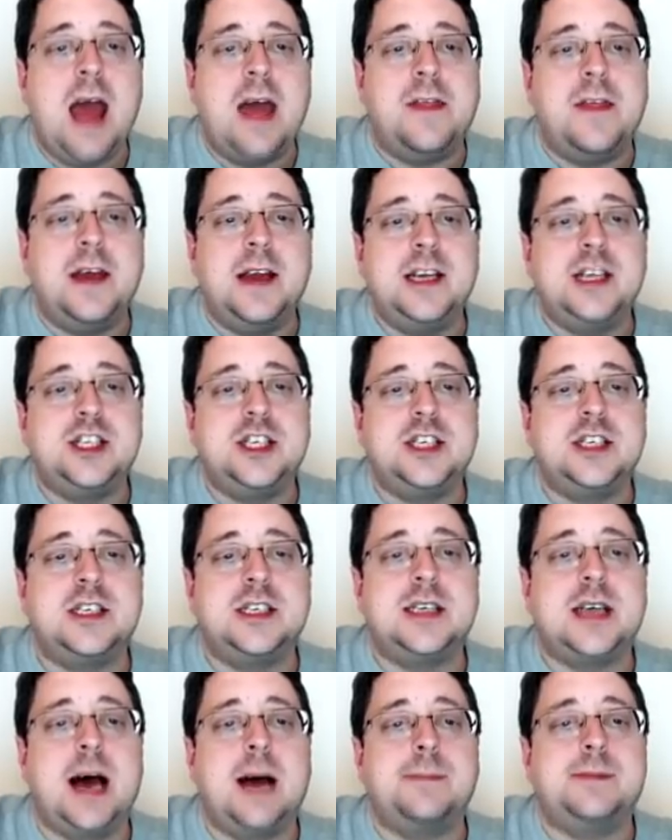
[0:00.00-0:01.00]
and then it just
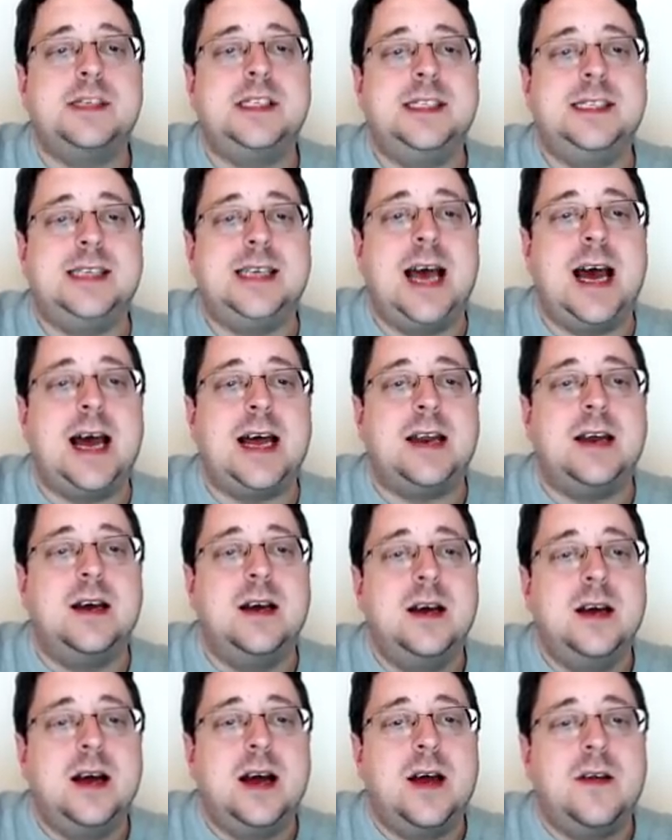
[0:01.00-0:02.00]
stops dead.
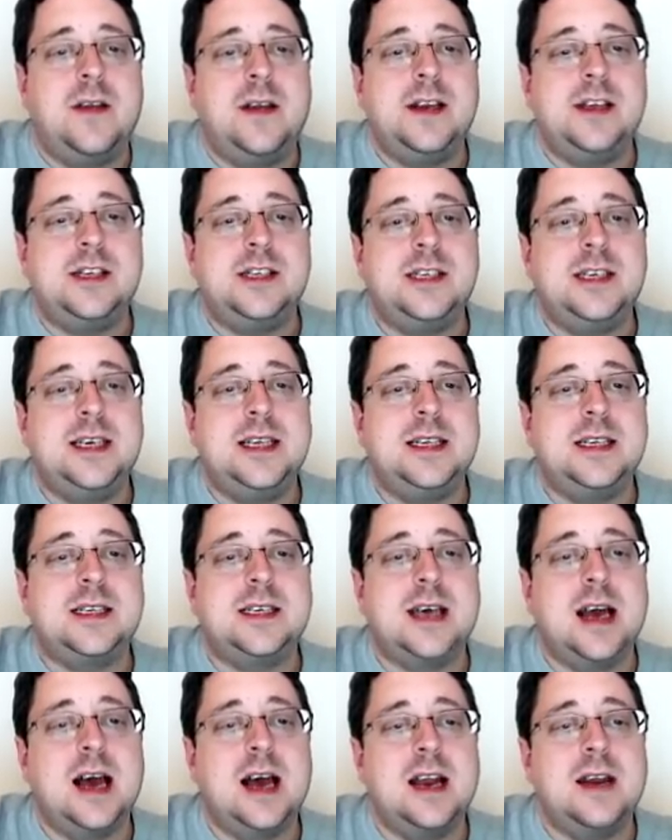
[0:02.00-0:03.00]
And then you see this
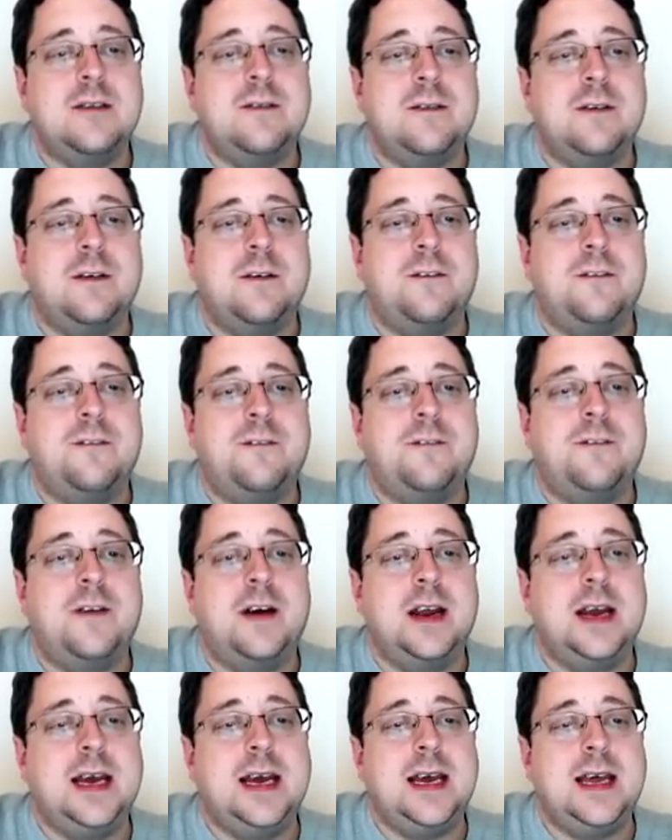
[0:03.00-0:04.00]
kind of a
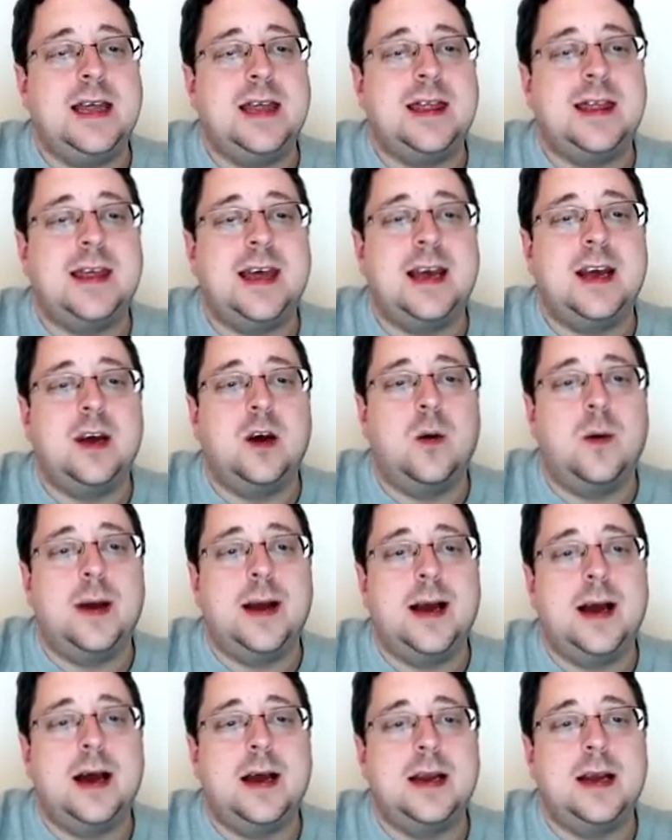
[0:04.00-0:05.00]
funny thing
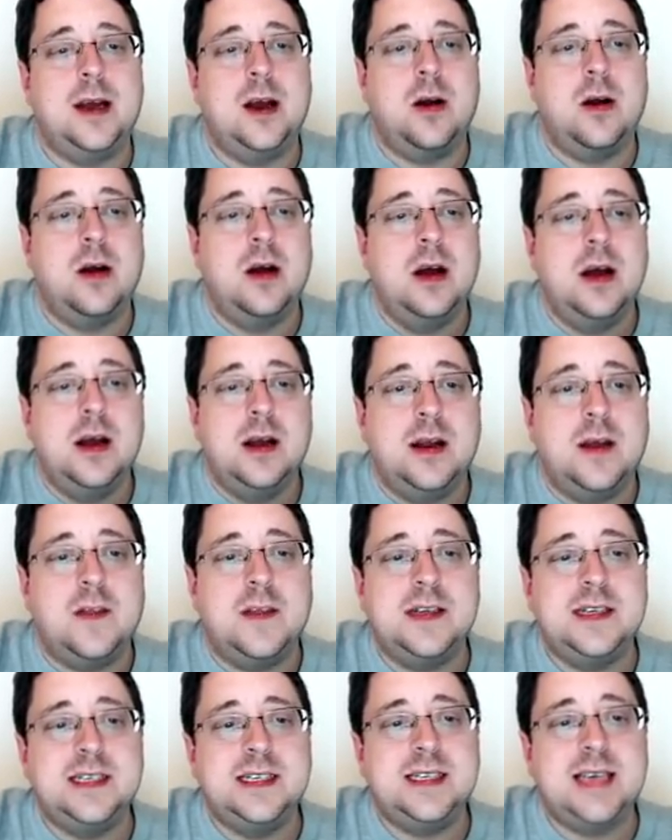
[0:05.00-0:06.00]
going on here. Now
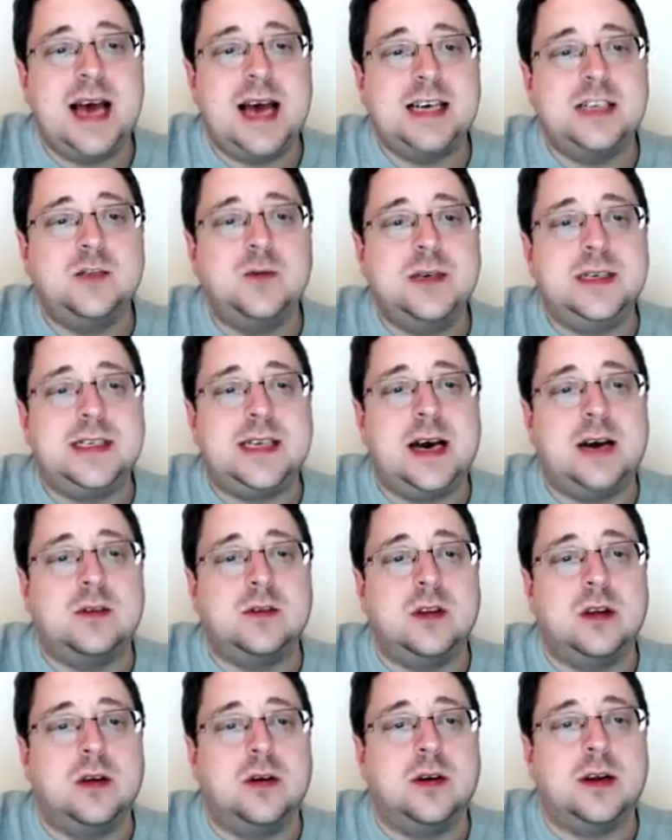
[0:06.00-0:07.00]
this is as we
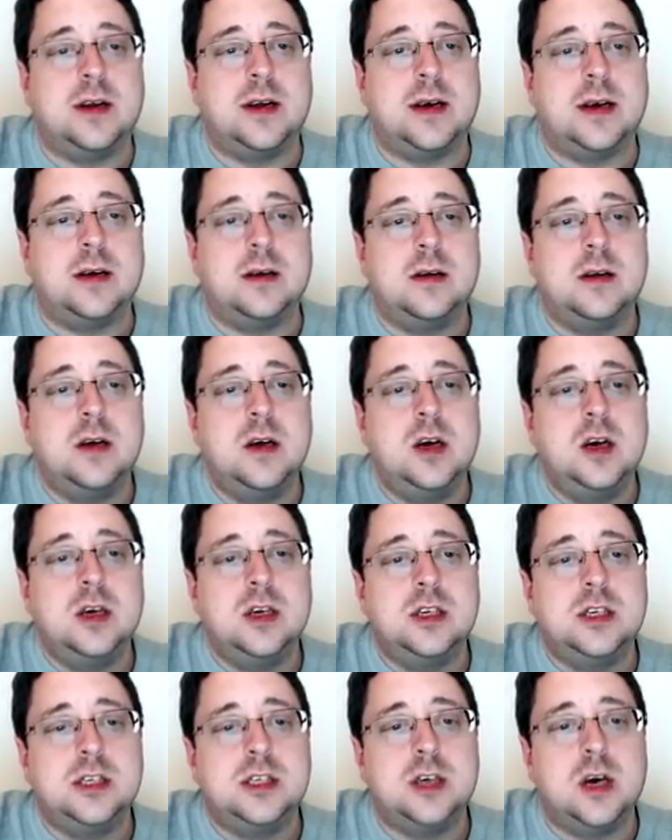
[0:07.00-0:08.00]
downloaded it.
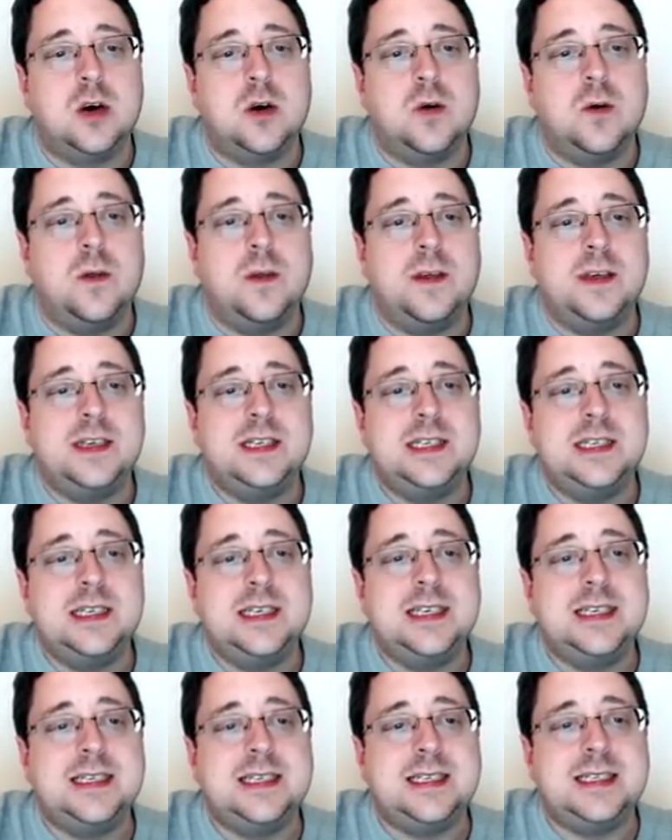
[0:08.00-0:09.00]
So this is
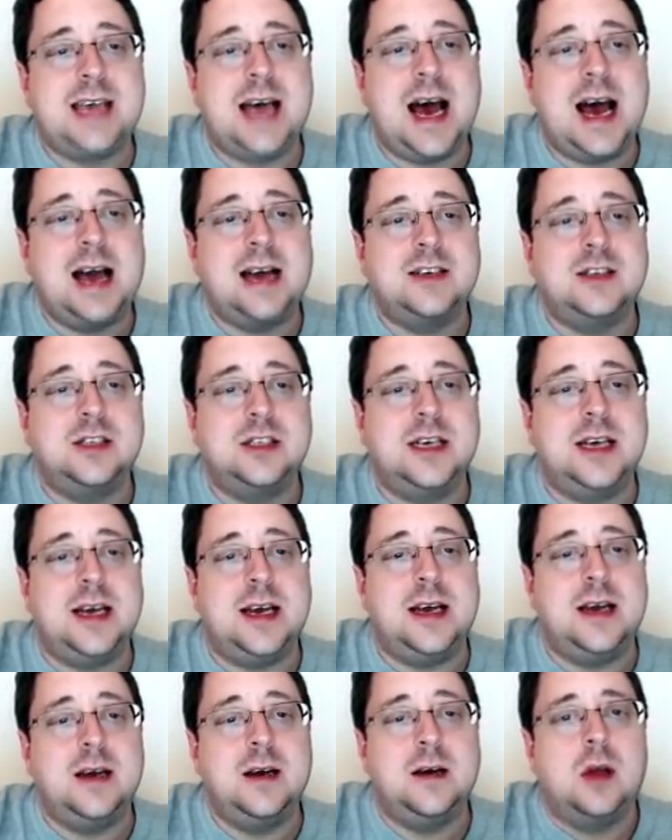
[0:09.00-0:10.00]

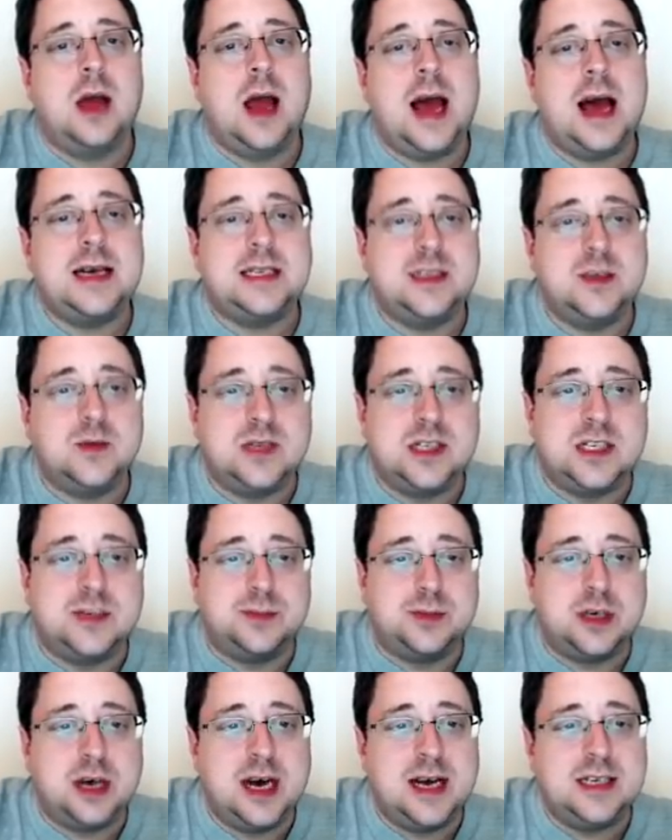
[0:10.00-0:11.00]
exactly as it was
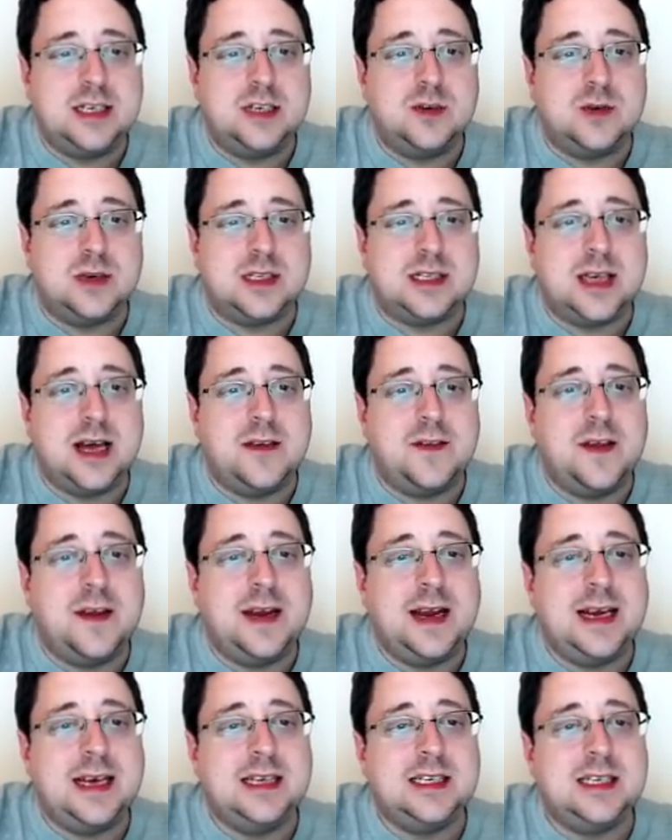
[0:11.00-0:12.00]
supplied to us, and then
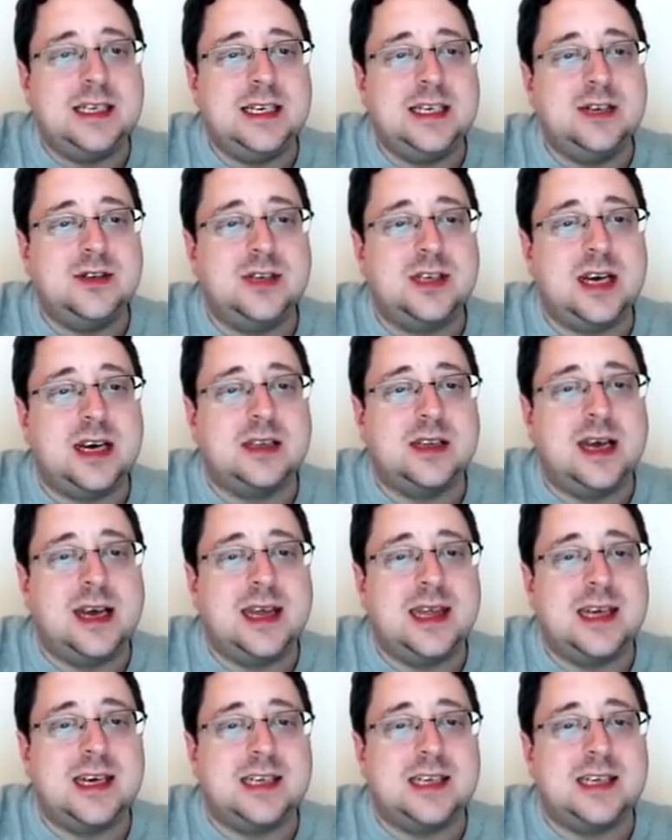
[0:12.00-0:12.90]
it continues on like